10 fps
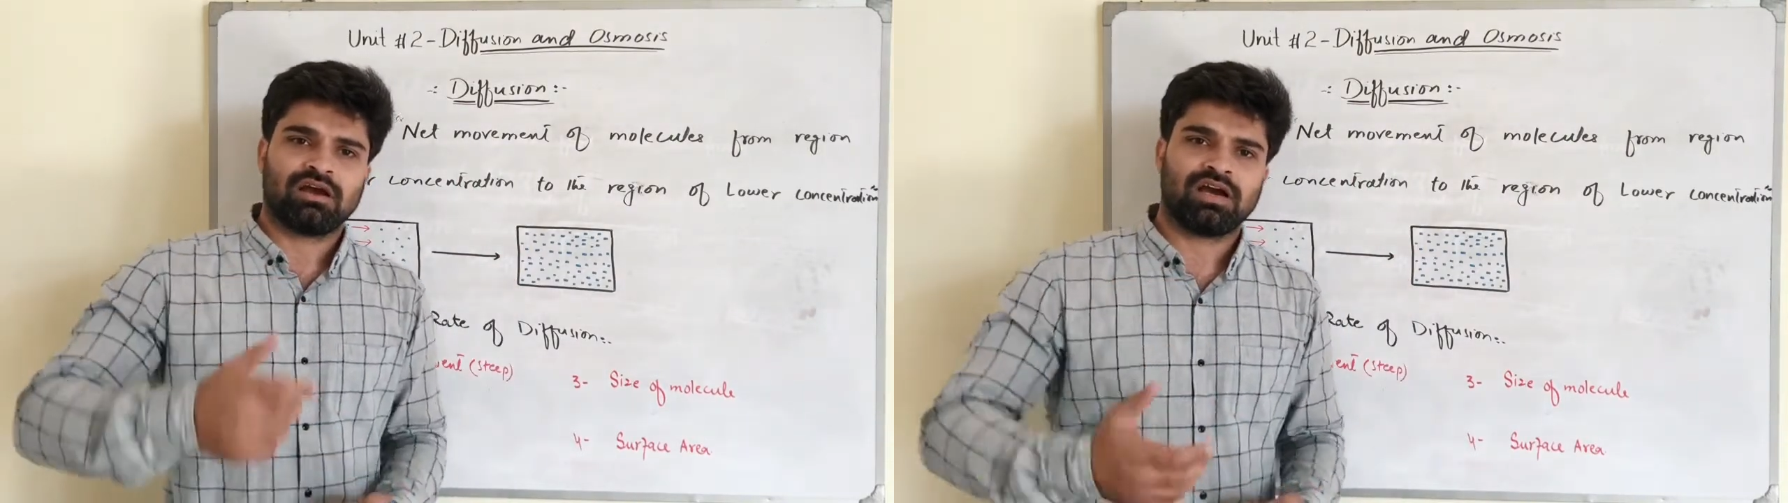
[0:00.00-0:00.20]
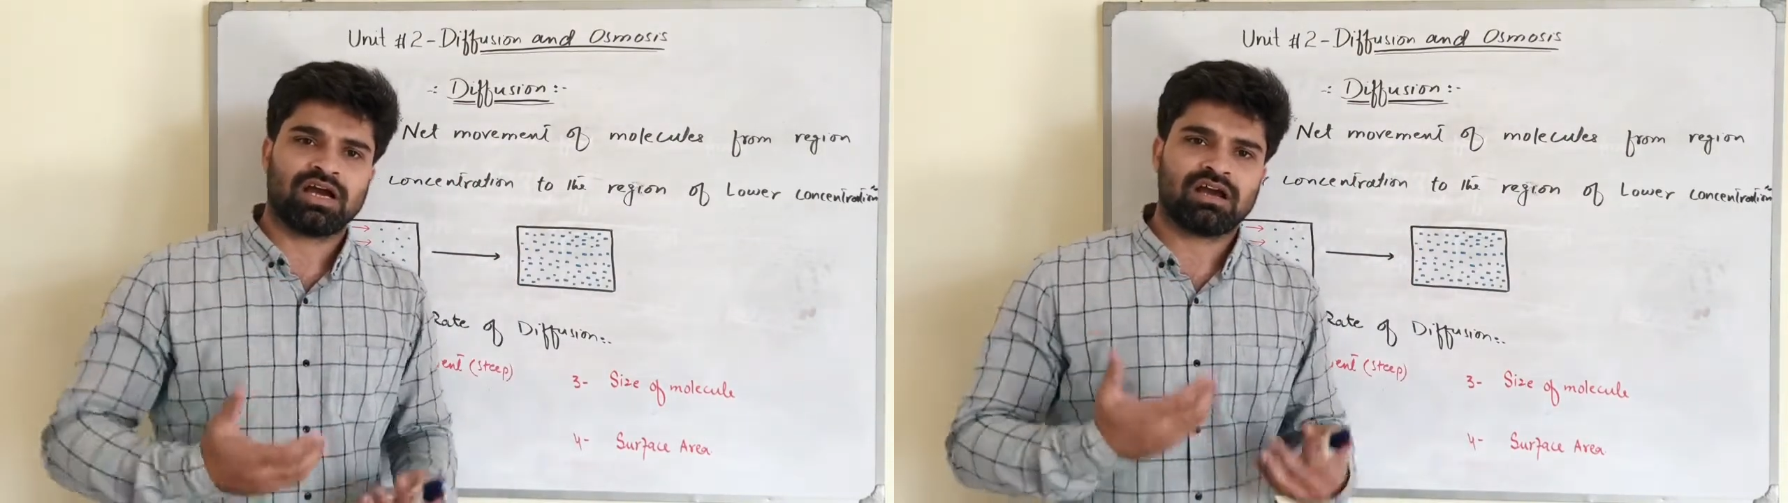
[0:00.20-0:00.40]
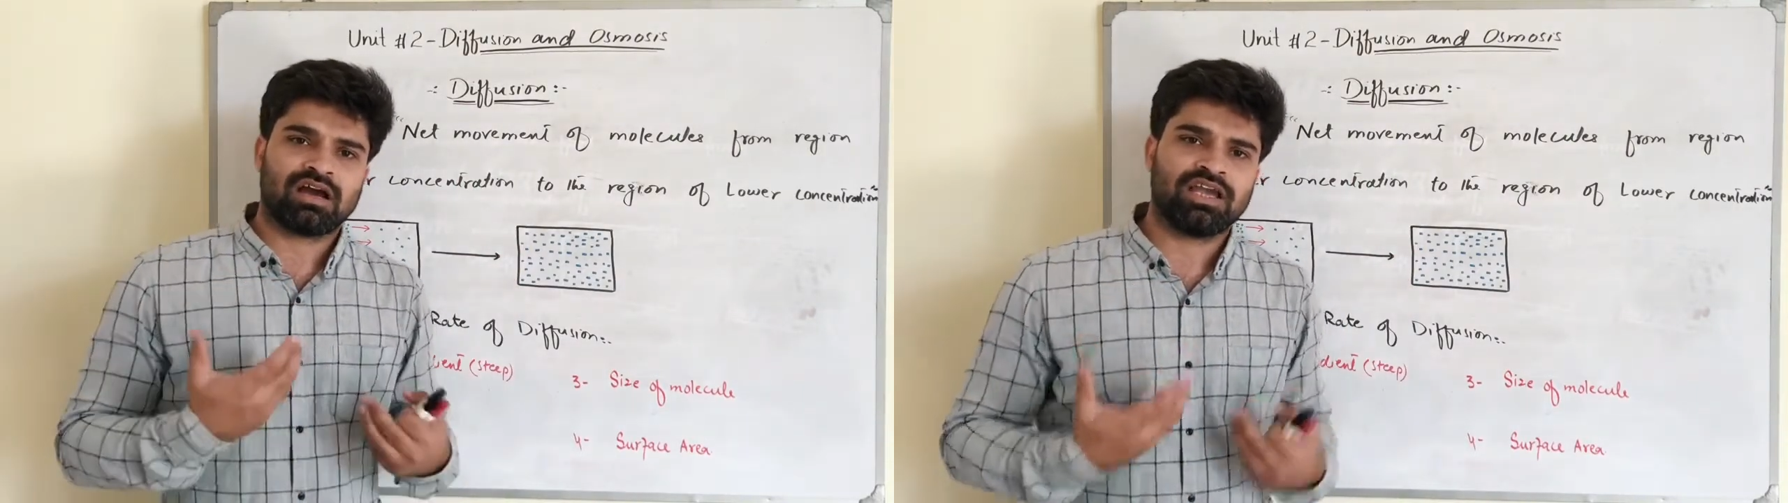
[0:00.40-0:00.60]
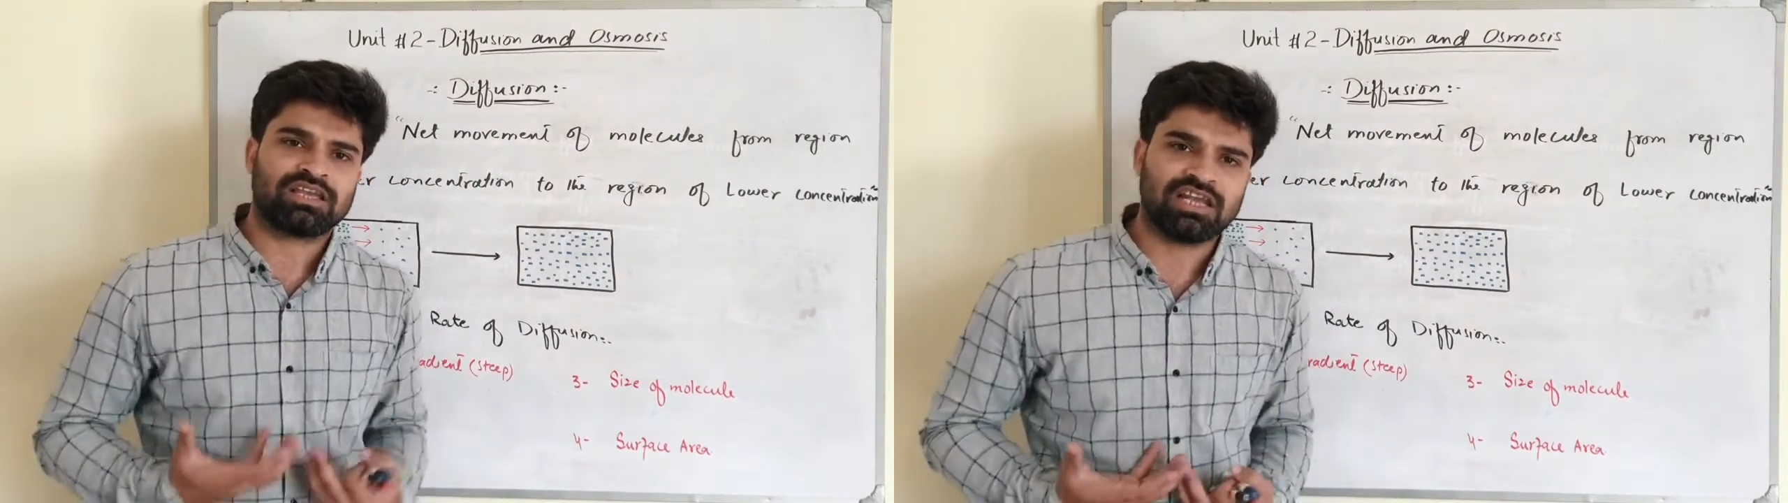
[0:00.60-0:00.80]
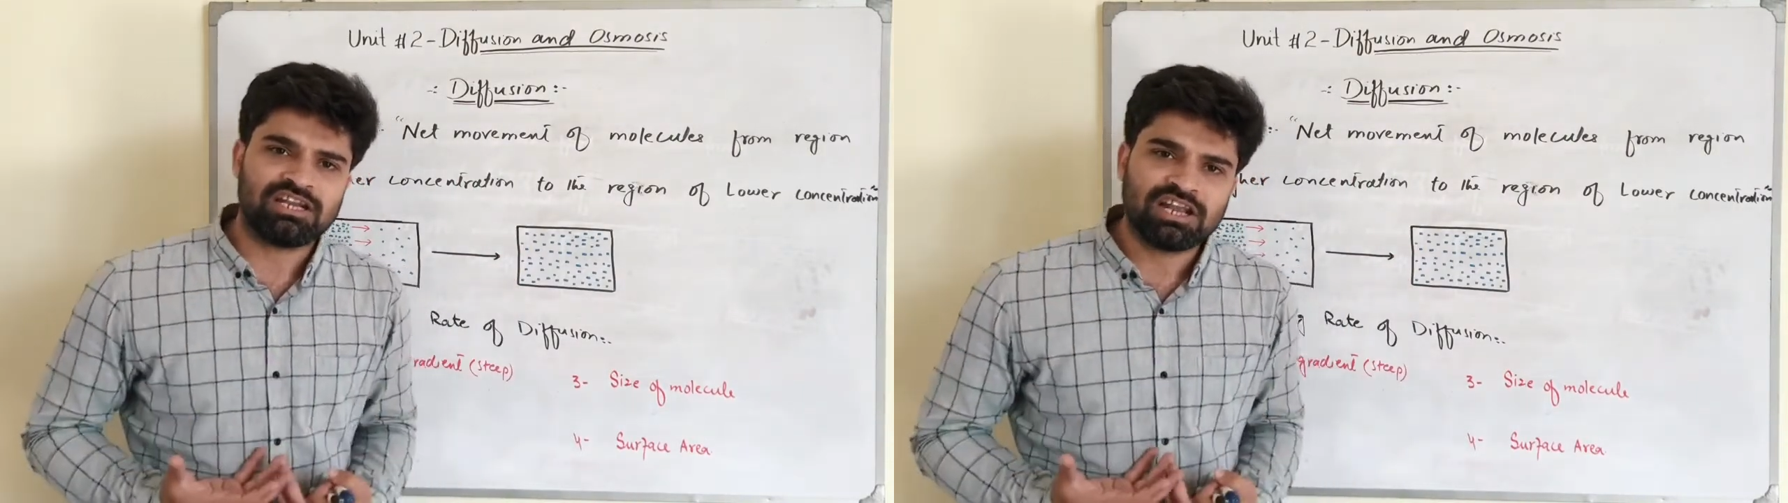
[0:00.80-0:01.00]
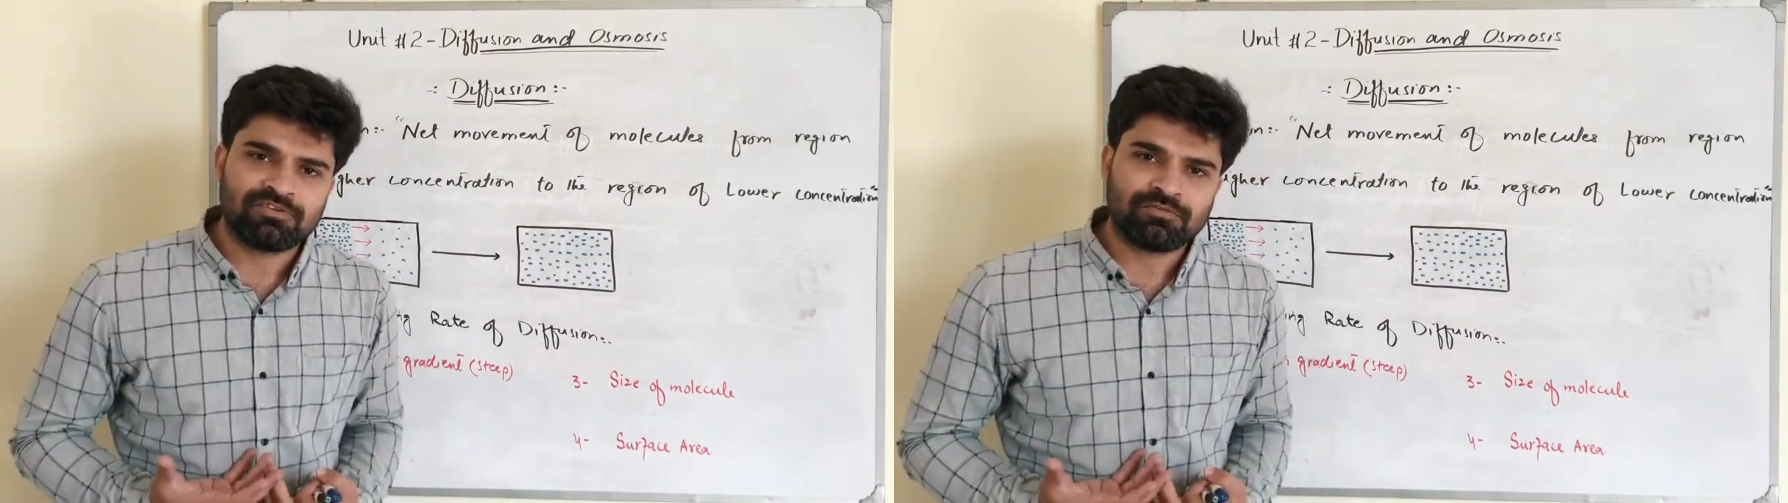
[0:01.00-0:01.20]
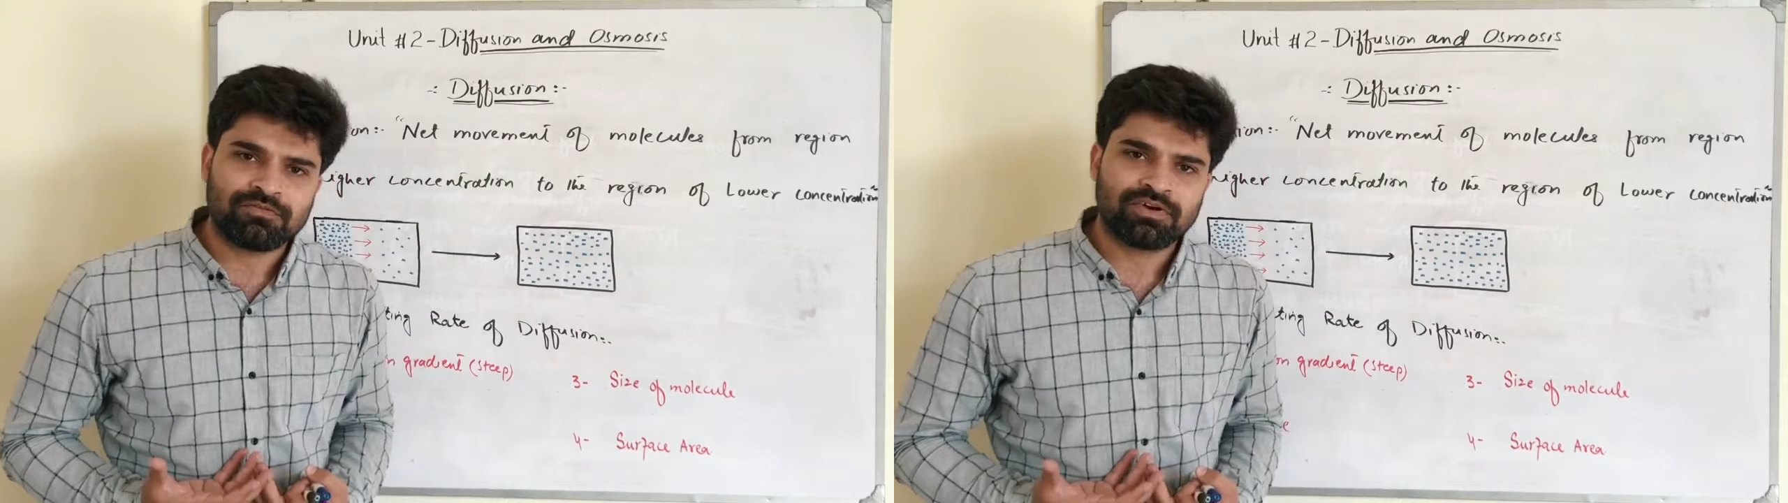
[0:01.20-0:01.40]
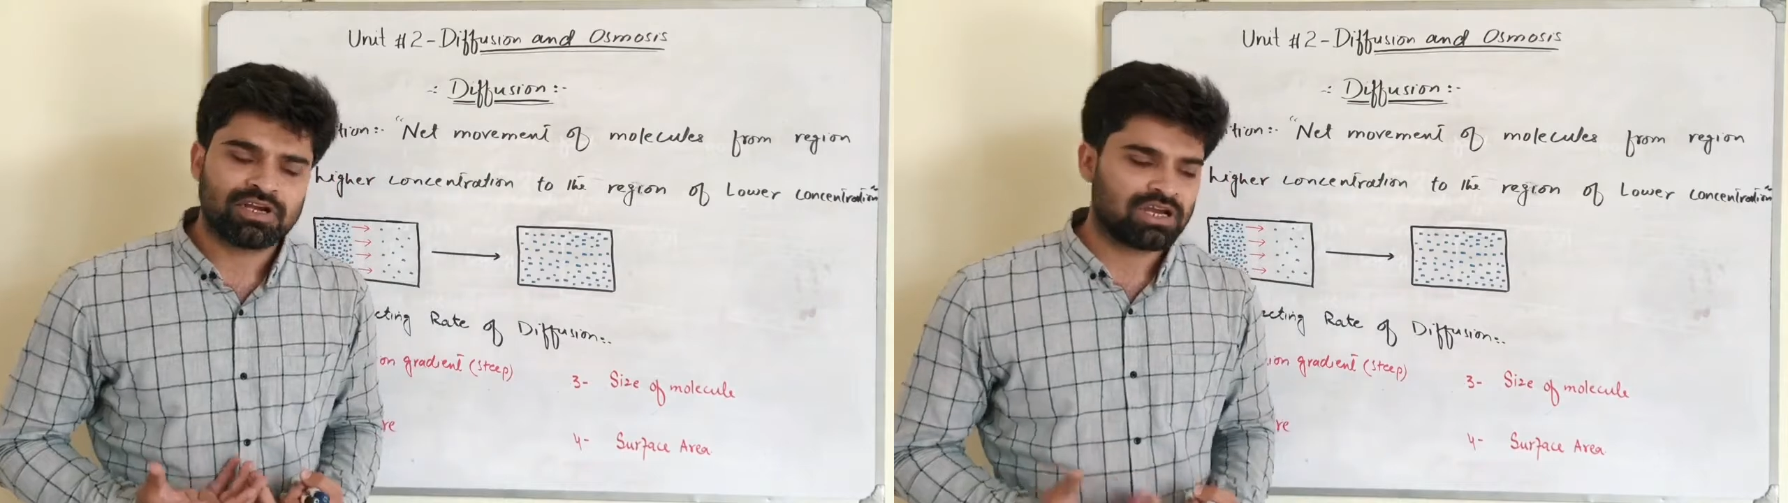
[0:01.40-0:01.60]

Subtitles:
I can live.